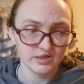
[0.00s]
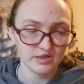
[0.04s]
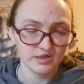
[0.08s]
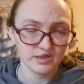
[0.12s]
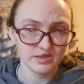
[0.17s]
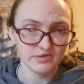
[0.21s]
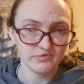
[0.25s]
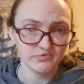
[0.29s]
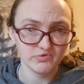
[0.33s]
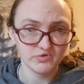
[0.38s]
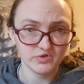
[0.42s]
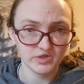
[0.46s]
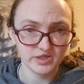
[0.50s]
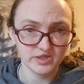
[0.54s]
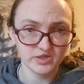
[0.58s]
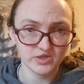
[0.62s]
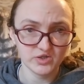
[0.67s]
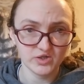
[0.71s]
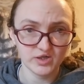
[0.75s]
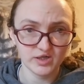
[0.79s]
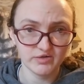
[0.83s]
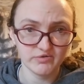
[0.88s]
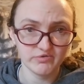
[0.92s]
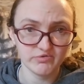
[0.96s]

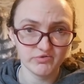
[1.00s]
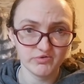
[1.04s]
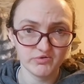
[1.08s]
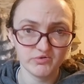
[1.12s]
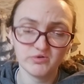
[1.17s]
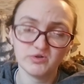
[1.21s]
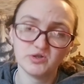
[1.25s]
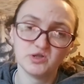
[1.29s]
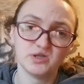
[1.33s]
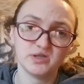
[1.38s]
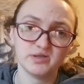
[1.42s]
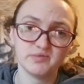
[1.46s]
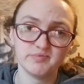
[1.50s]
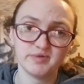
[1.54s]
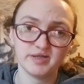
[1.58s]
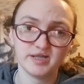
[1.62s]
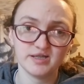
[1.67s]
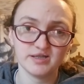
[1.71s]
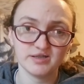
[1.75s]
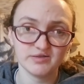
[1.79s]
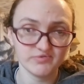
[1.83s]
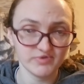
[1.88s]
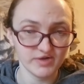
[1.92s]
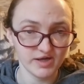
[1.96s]
freeze-dried food just
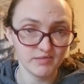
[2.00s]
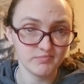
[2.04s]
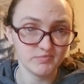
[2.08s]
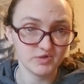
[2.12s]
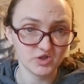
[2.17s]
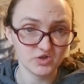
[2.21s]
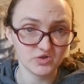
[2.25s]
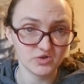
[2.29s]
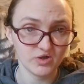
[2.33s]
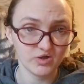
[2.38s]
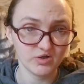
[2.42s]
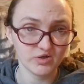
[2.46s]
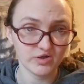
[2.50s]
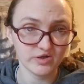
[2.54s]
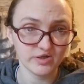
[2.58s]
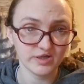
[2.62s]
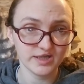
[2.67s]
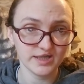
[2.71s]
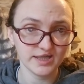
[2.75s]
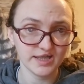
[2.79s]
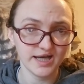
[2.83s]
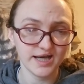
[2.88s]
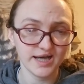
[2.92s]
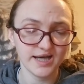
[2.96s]
because of how much longer
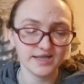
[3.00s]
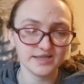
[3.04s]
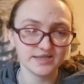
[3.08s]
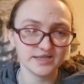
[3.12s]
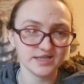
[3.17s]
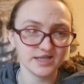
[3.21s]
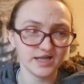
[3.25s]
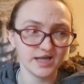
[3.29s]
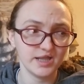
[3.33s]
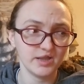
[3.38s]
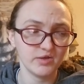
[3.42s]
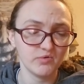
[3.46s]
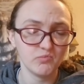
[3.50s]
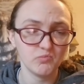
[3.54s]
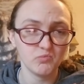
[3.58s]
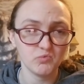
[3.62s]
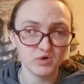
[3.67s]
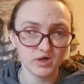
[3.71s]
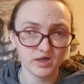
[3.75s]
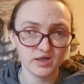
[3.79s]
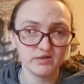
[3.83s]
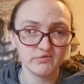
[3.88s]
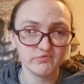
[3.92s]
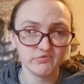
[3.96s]
it lasts and the
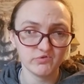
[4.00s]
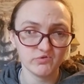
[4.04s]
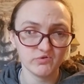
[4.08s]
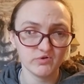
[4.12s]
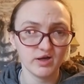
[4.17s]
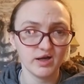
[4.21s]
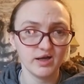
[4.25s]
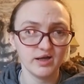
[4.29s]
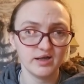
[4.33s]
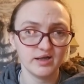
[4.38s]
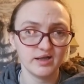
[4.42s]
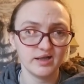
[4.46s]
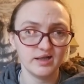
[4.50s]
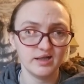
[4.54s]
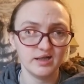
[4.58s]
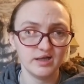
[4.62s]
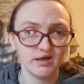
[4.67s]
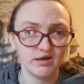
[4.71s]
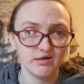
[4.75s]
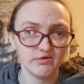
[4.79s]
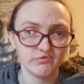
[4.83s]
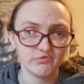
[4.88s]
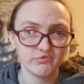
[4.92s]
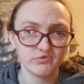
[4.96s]
wide variety
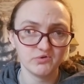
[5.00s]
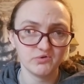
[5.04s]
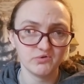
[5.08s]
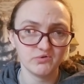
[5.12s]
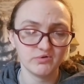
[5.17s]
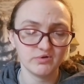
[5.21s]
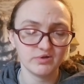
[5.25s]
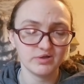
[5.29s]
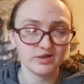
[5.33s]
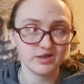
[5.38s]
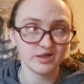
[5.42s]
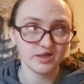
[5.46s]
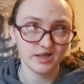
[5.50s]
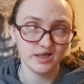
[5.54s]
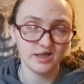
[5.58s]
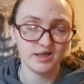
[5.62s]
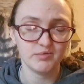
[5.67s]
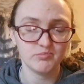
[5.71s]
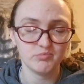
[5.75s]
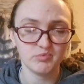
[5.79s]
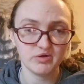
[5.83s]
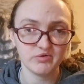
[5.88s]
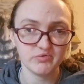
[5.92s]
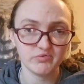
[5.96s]
of food that
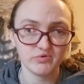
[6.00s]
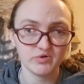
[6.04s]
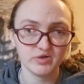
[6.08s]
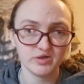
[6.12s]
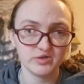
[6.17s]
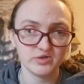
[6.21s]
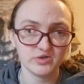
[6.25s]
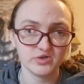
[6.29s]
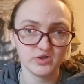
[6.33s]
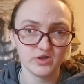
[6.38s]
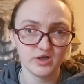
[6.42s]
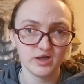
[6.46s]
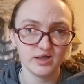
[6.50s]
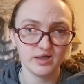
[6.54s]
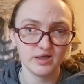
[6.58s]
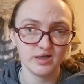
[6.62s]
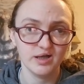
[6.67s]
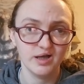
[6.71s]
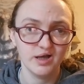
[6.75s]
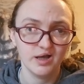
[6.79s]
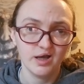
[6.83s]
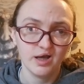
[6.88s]
can be freeze-dried.